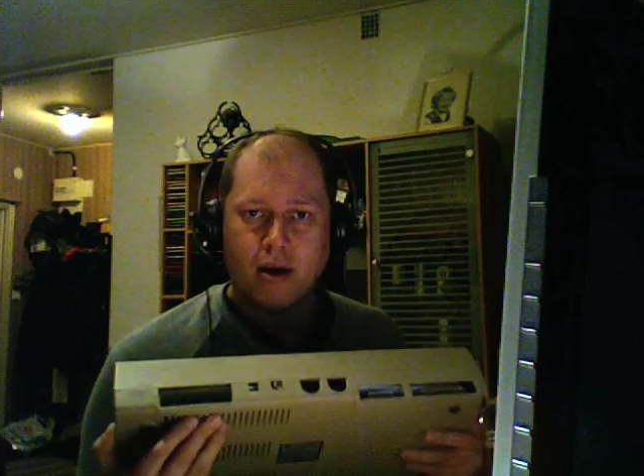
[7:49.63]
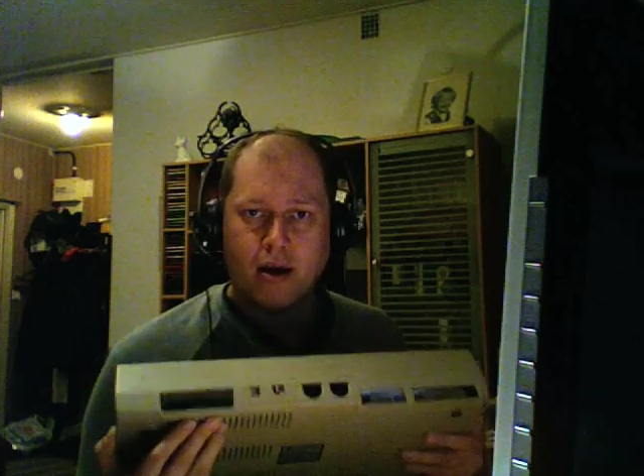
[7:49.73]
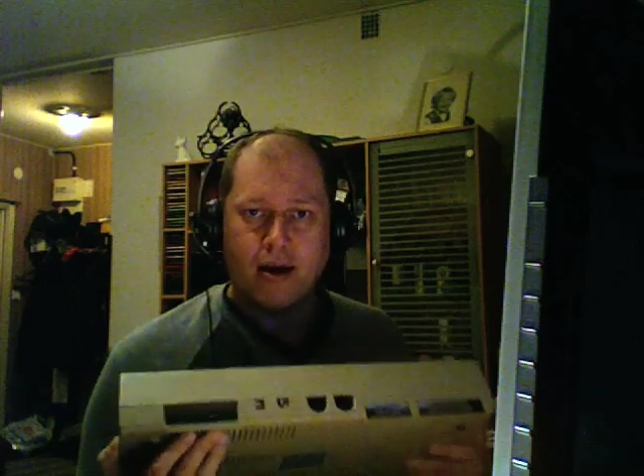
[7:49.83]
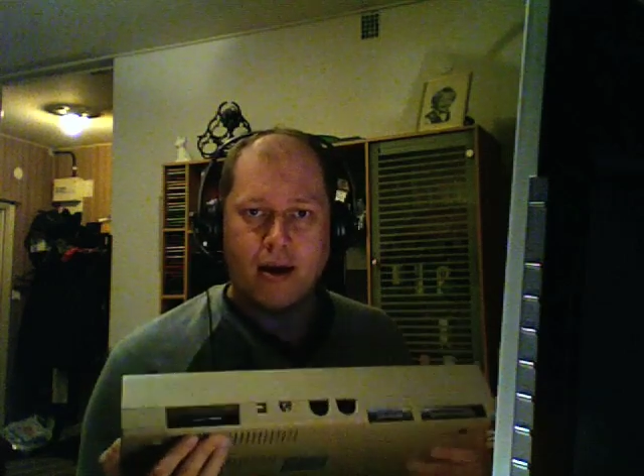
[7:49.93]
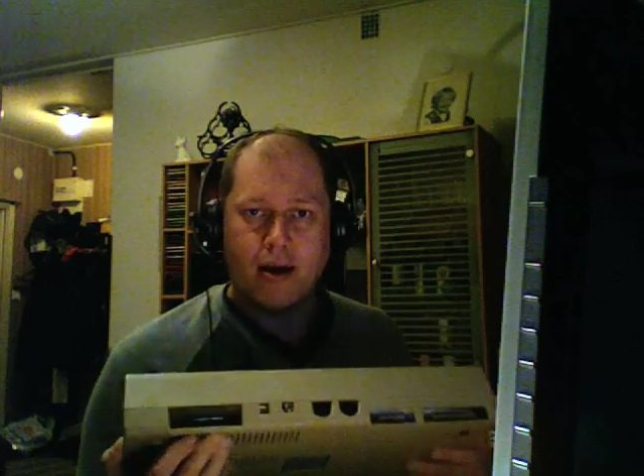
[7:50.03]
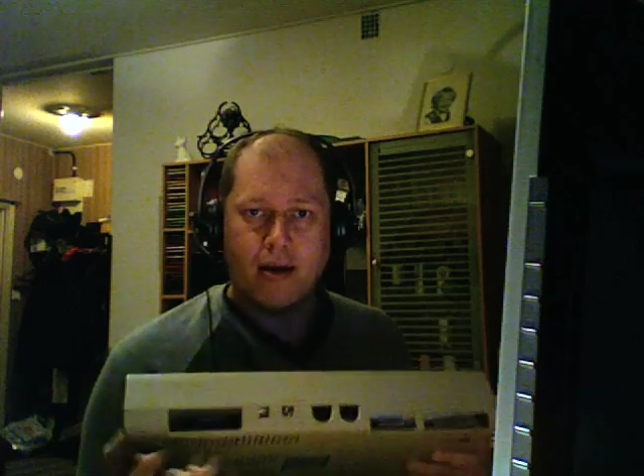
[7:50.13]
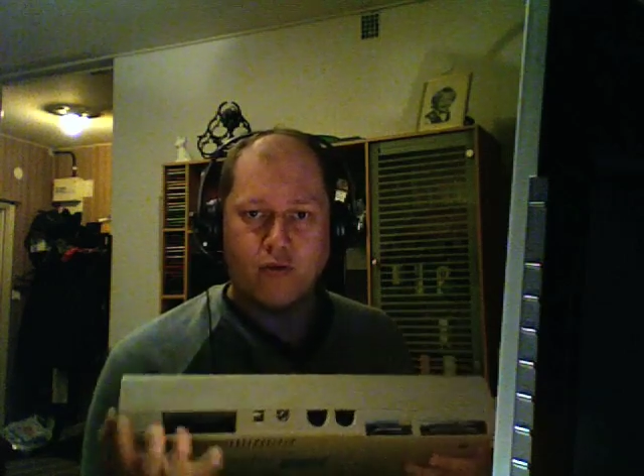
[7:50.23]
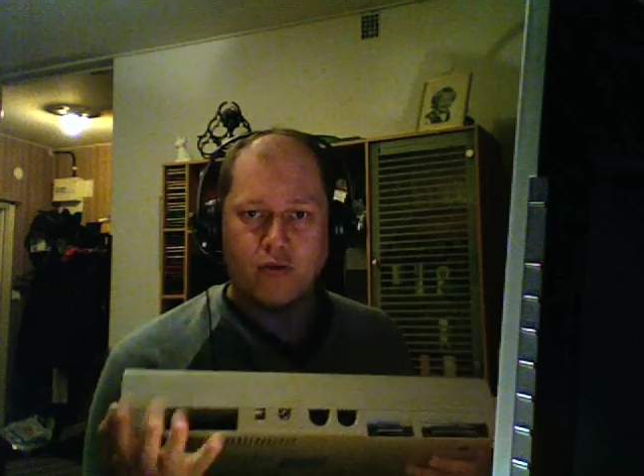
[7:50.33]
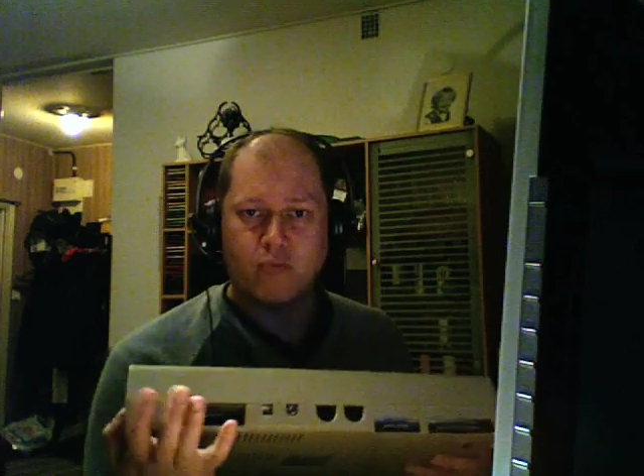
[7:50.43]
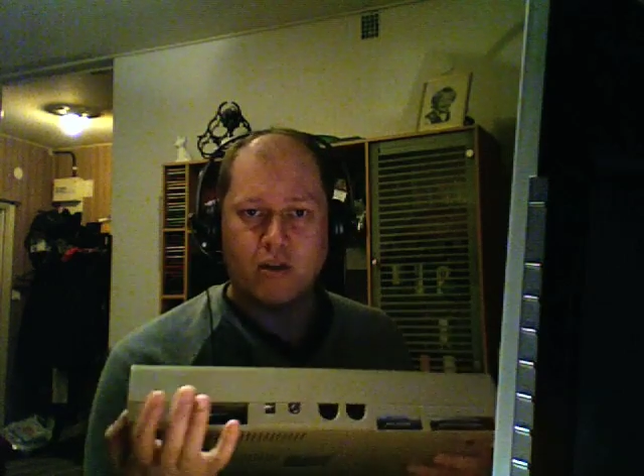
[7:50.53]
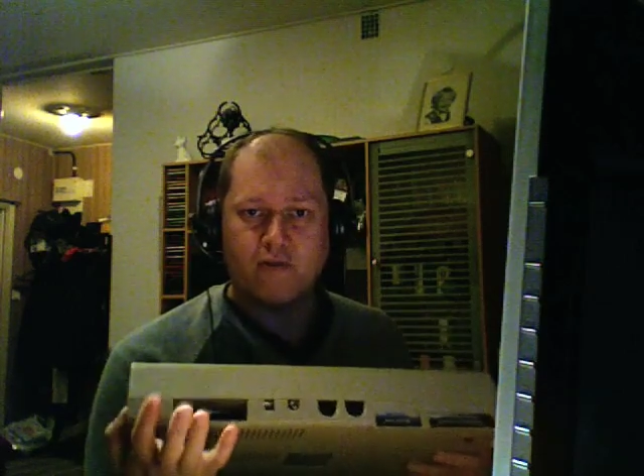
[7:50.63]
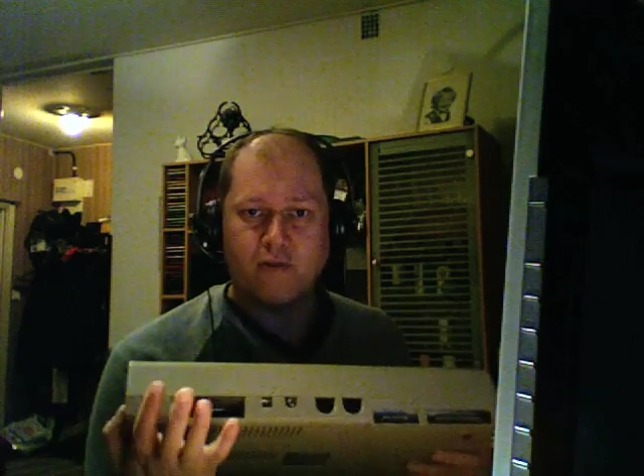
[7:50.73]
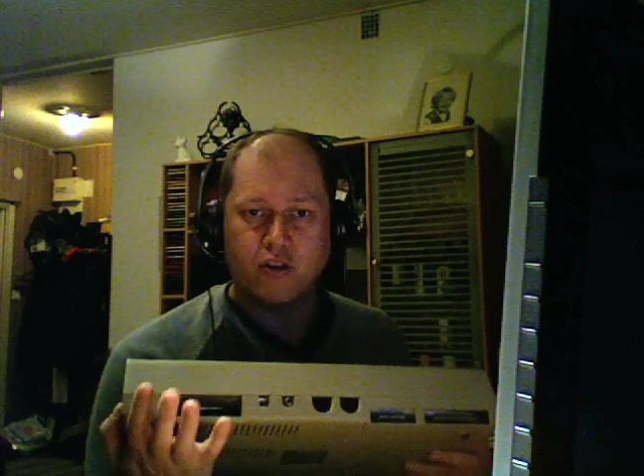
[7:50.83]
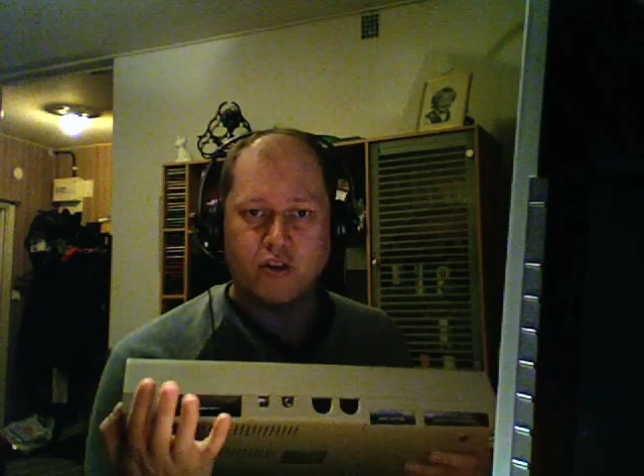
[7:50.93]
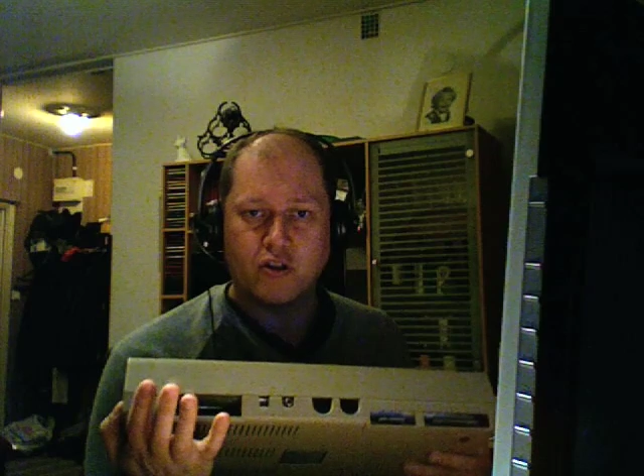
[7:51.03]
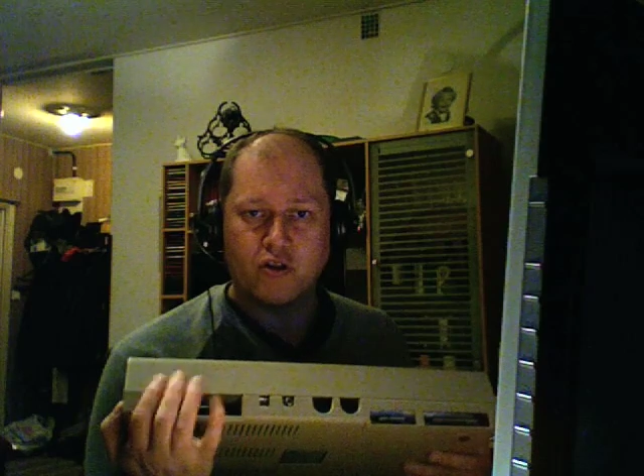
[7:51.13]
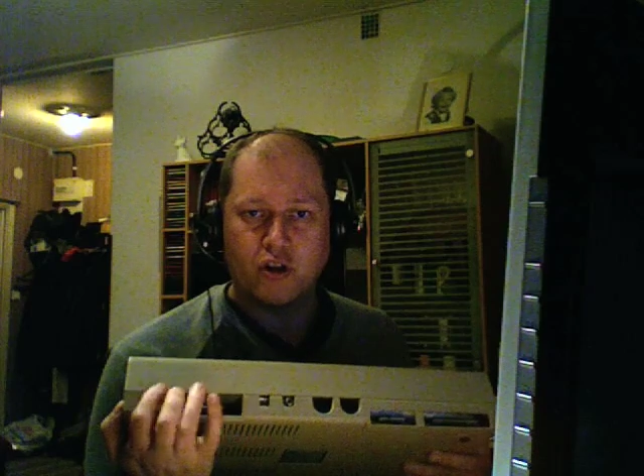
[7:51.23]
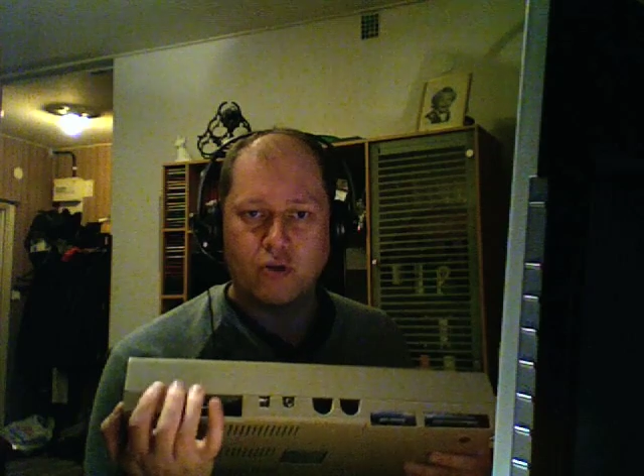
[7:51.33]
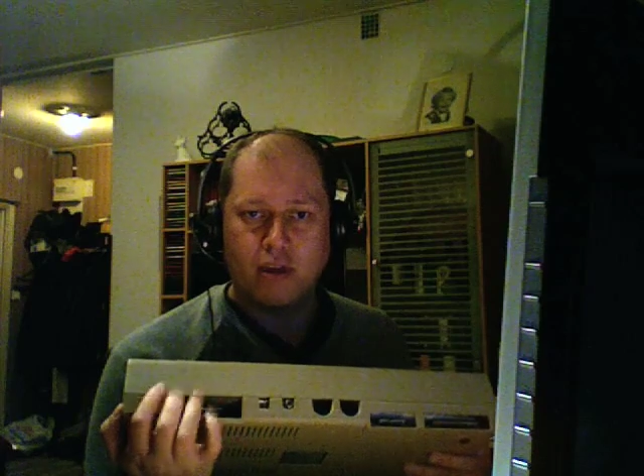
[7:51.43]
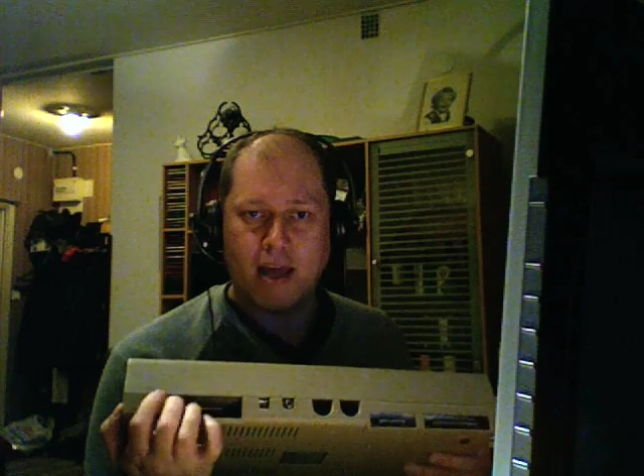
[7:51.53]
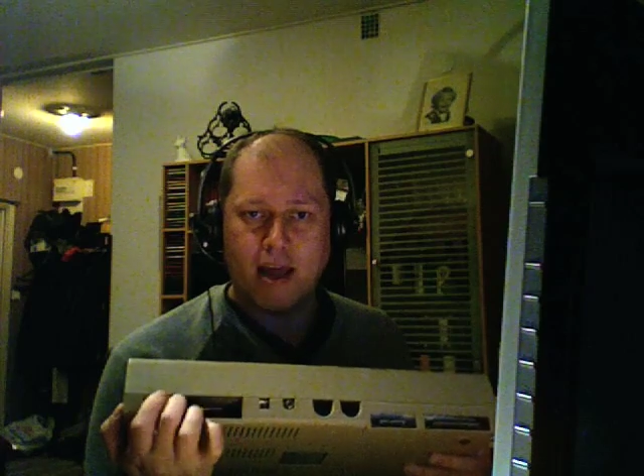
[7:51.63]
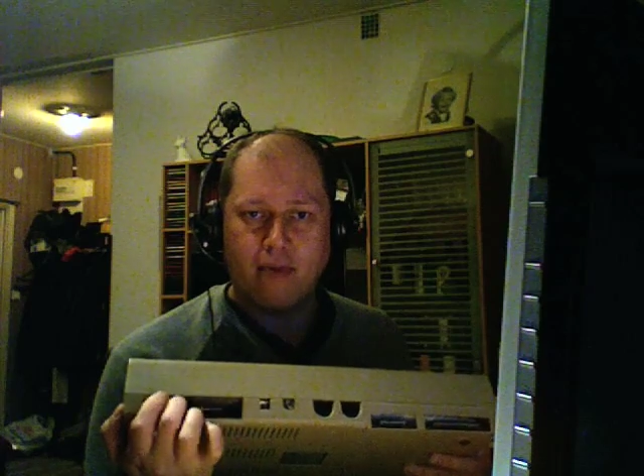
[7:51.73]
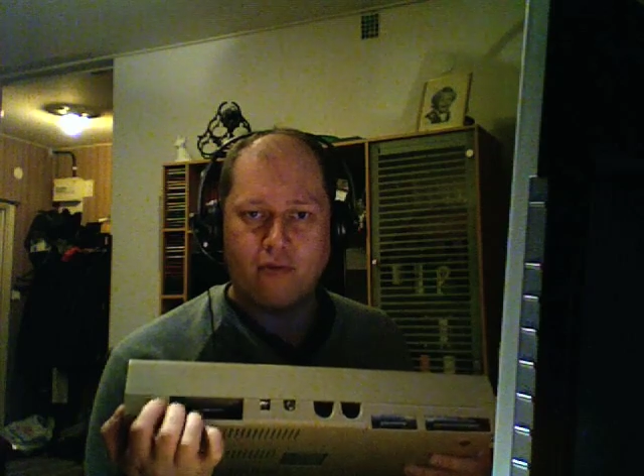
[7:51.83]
it was much faster to load games